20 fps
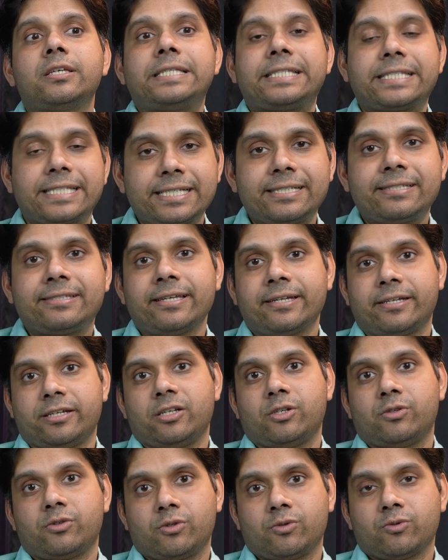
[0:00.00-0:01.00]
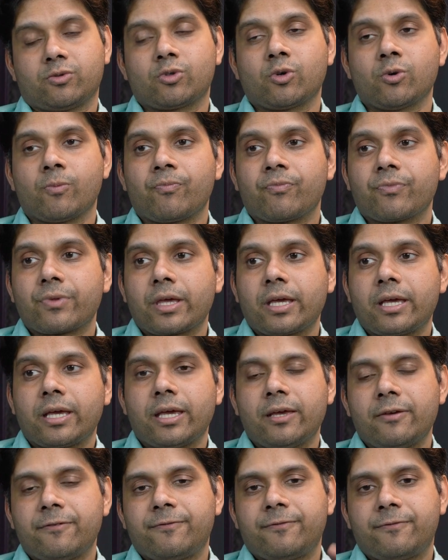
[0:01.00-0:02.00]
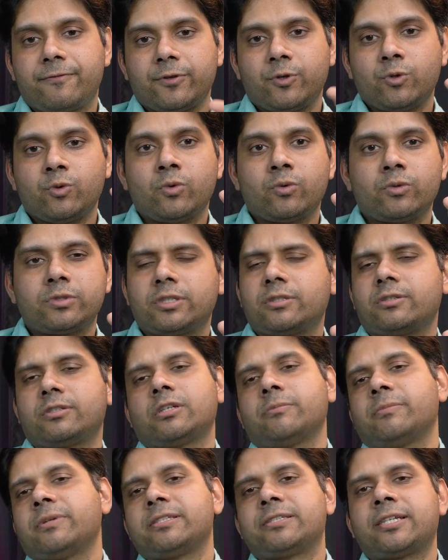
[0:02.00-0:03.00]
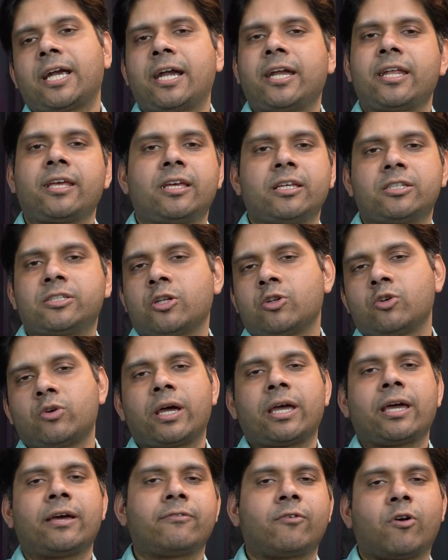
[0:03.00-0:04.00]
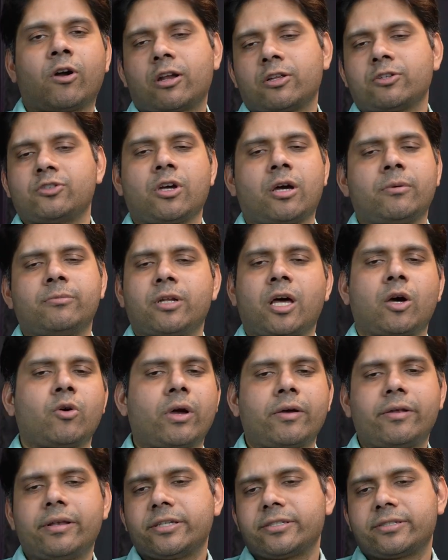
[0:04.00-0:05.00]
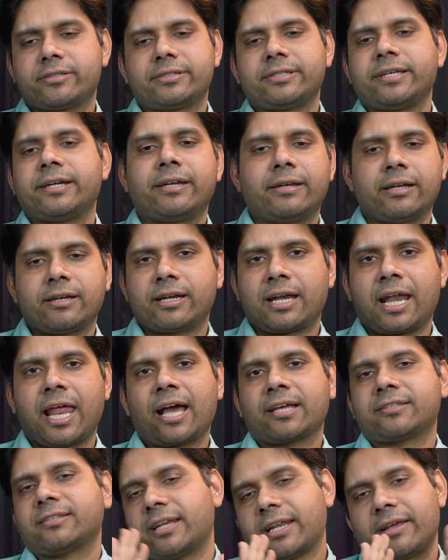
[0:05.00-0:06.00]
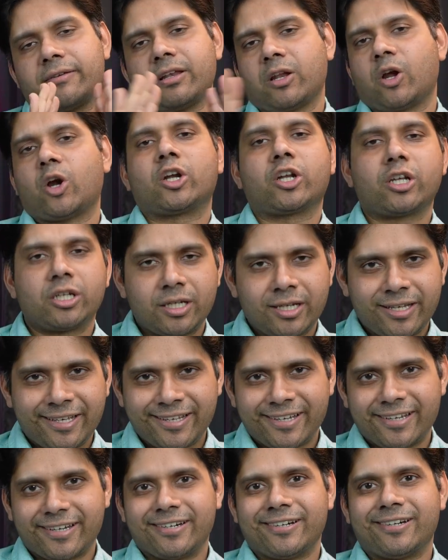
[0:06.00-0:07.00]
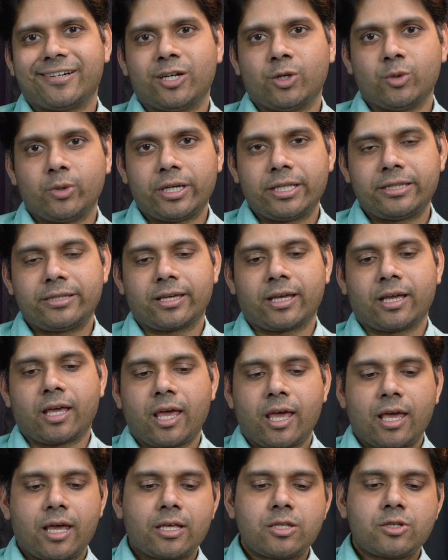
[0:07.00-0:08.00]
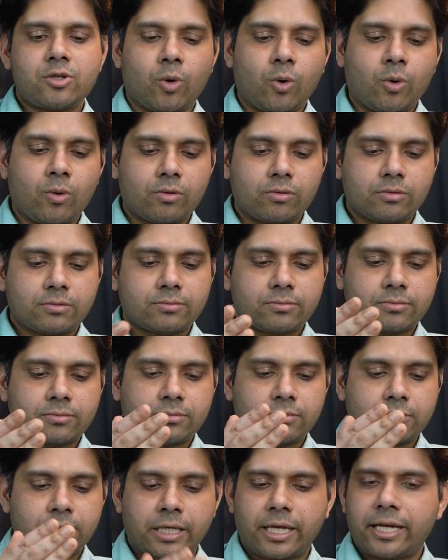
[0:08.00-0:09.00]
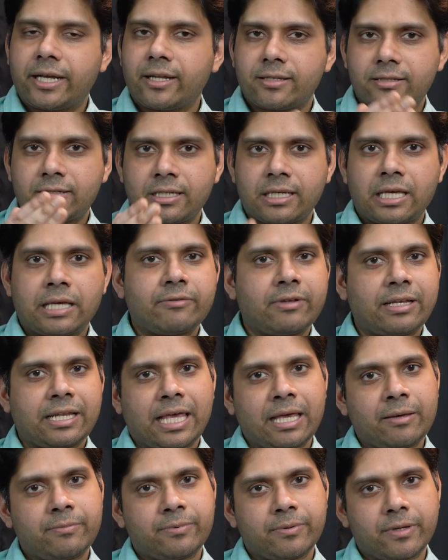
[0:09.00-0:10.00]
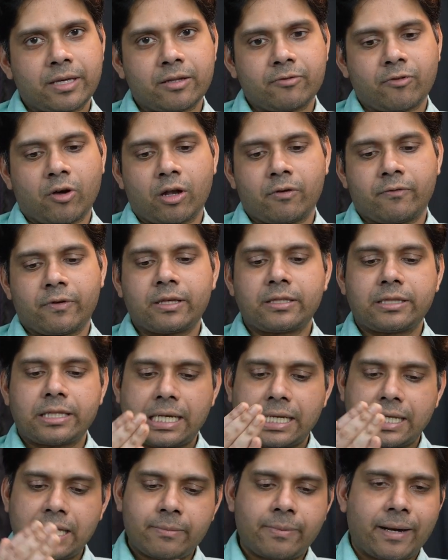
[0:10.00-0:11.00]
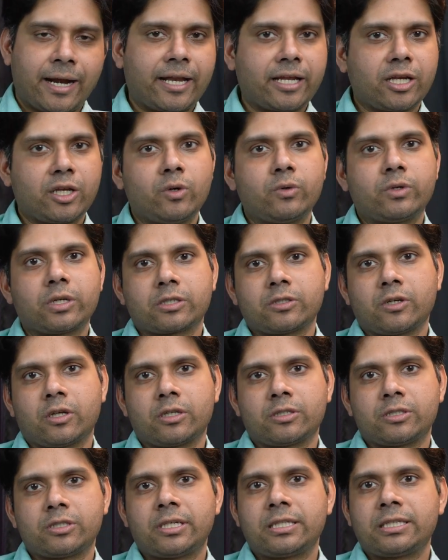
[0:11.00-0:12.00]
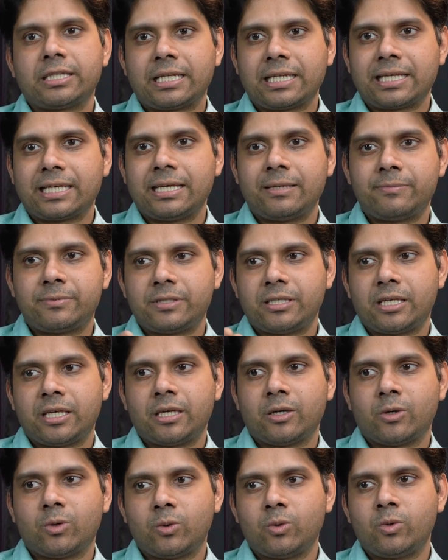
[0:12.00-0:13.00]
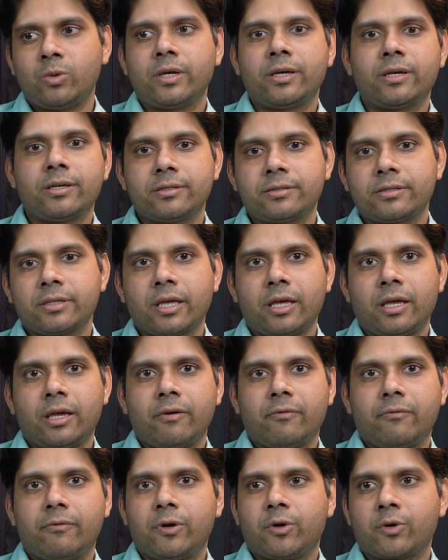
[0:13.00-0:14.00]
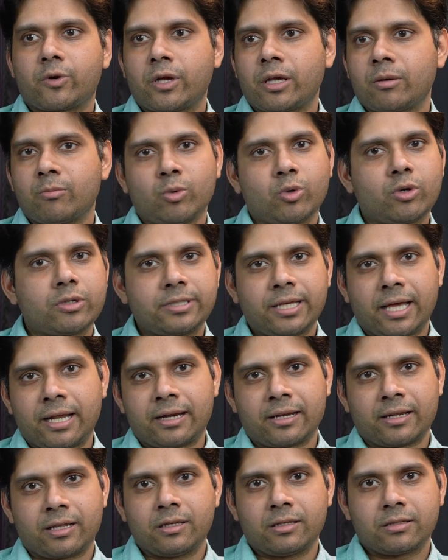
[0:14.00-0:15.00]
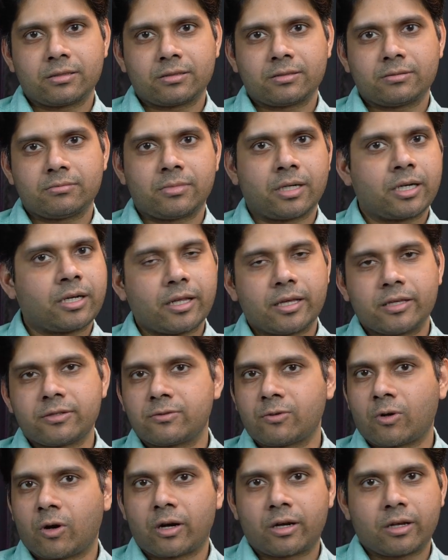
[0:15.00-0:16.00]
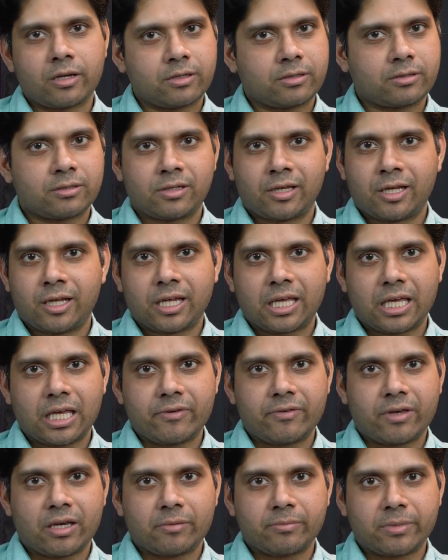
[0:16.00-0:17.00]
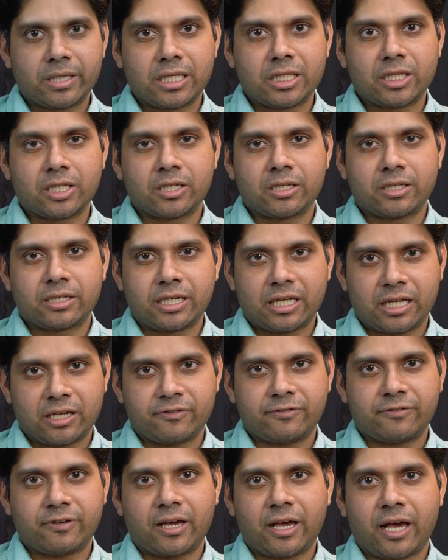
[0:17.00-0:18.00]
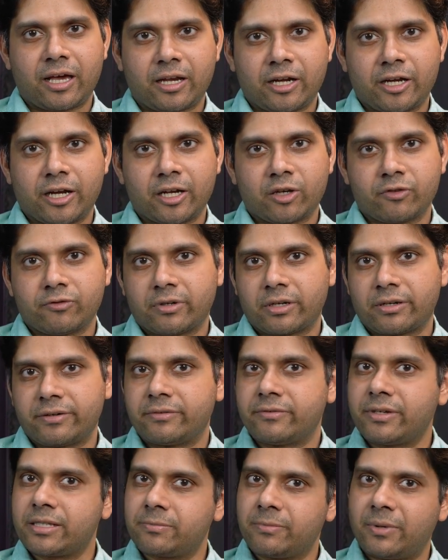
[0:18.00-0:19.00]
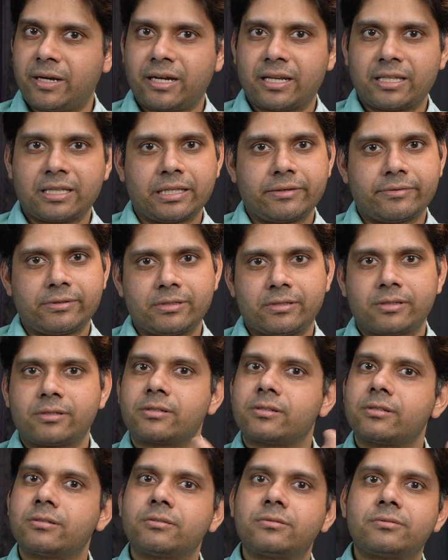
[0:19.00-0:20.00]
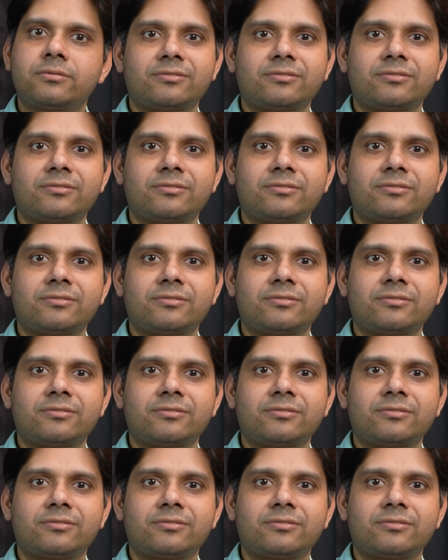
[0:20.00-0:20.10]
skill set into you. So if you just remain static, ki chalo, I have got a job now, I will just sit, relax and I will not do anything. So the industry will keep evolving, they'll keep adding new technology and they'll keep seeing who is withdrawing more salary but is not giving me the enough return over investment, and they will just